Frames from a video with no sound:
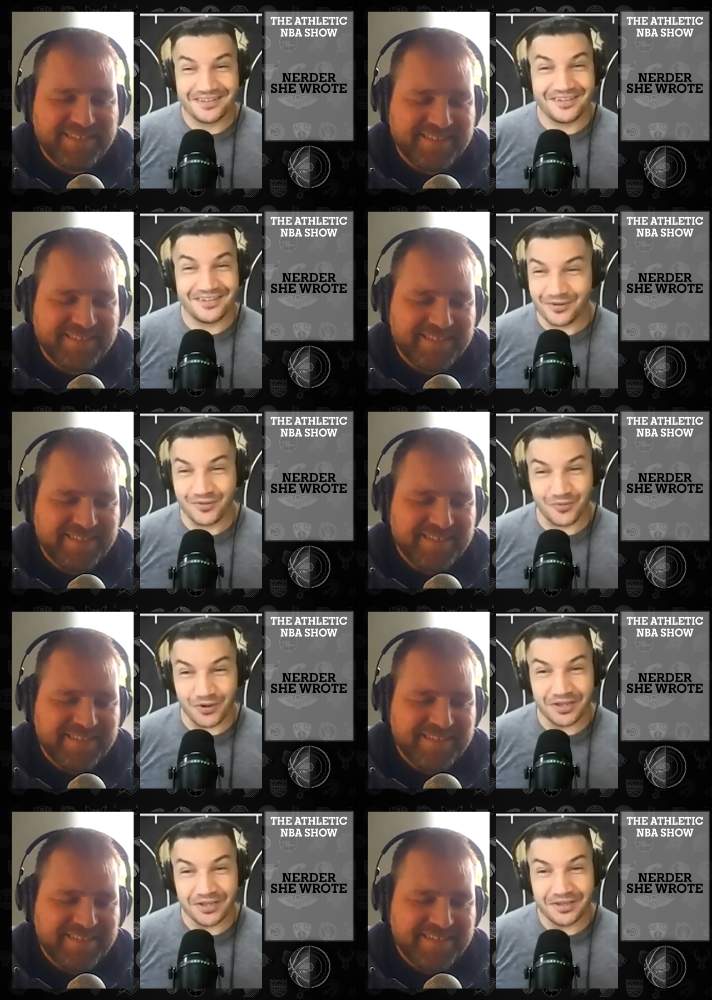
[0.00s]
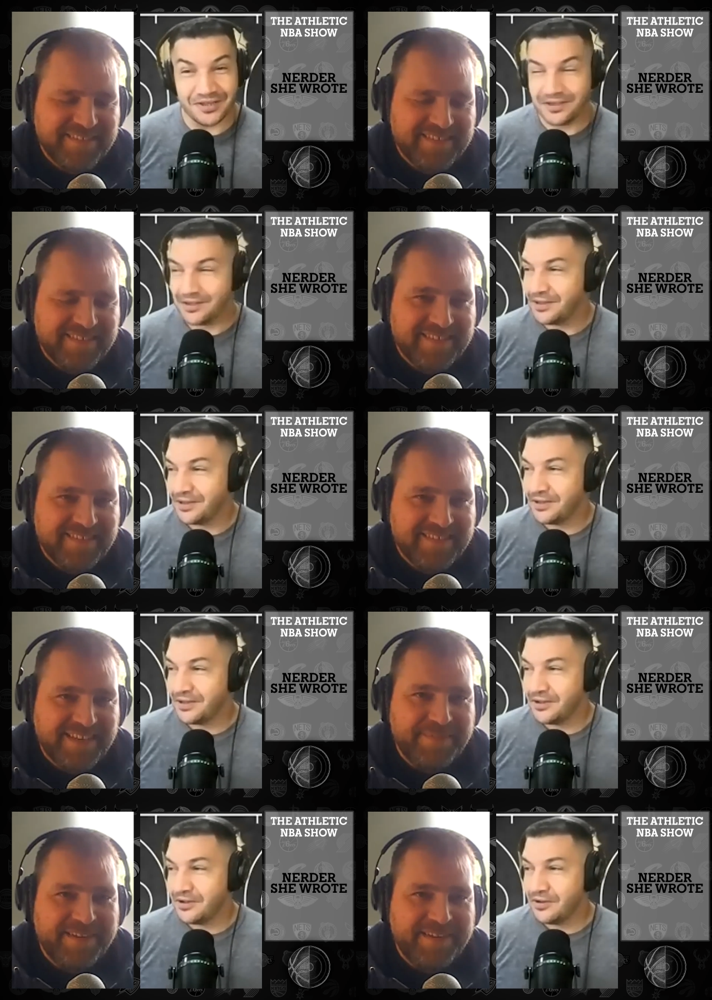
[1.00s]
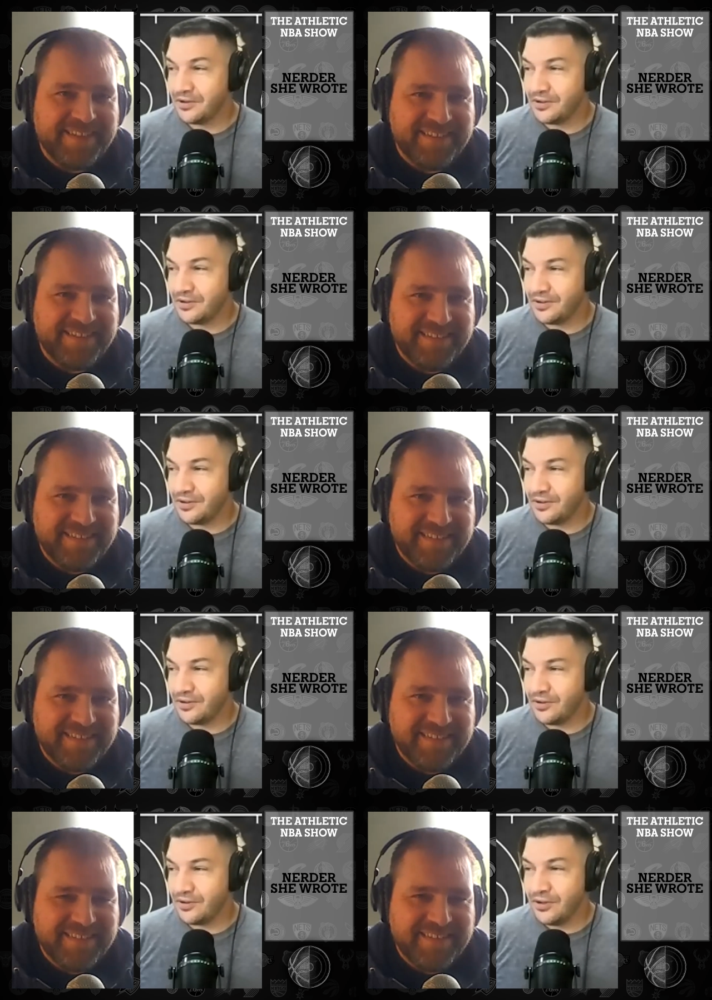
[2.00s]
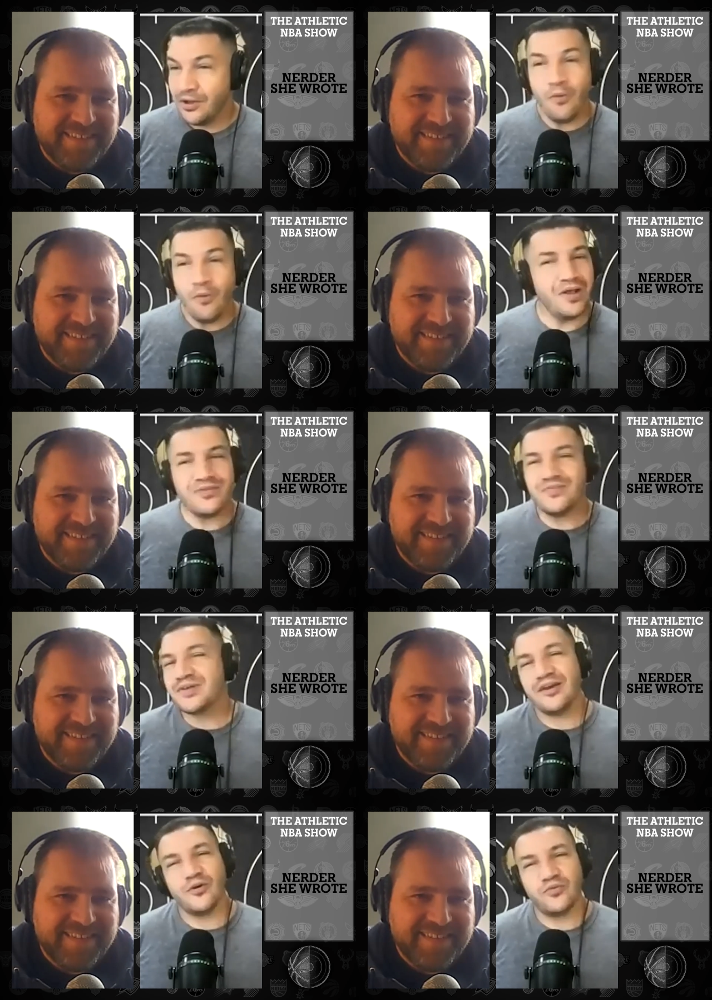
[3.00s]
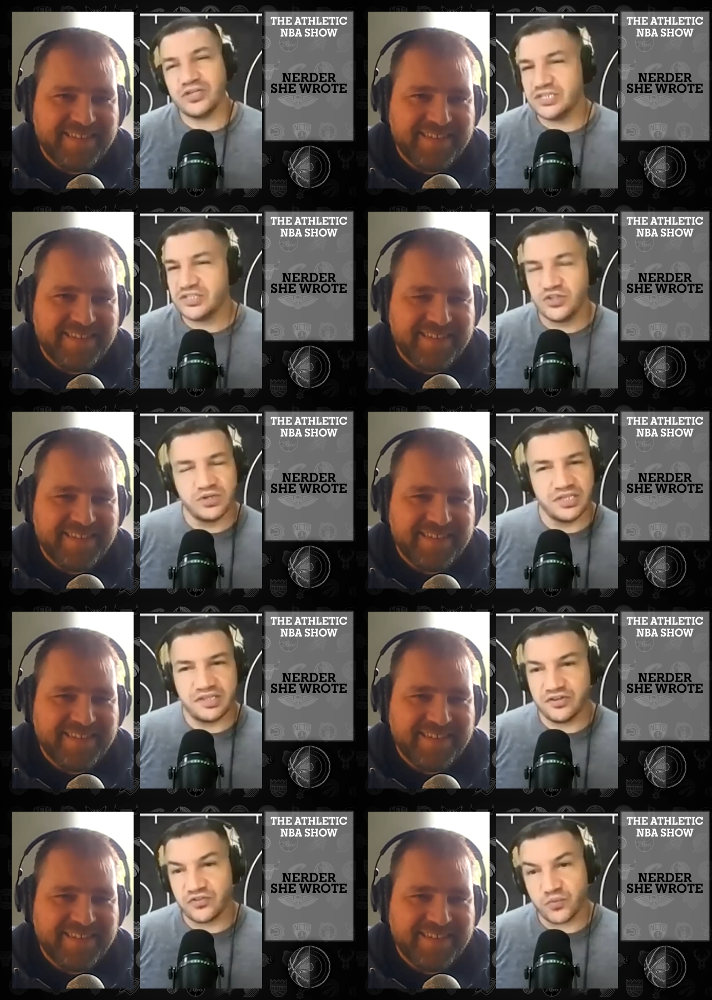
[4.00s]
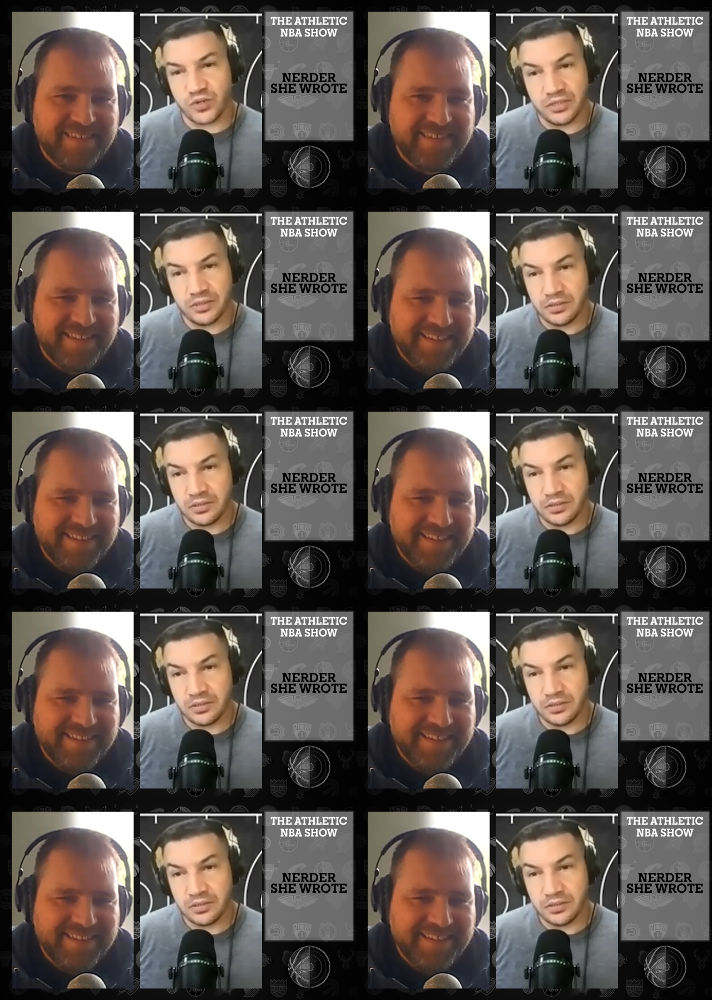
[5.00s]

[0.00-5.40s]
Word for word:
Speaker 1: Tier three. Hit me. What's Mikal Bridges doing in tier three?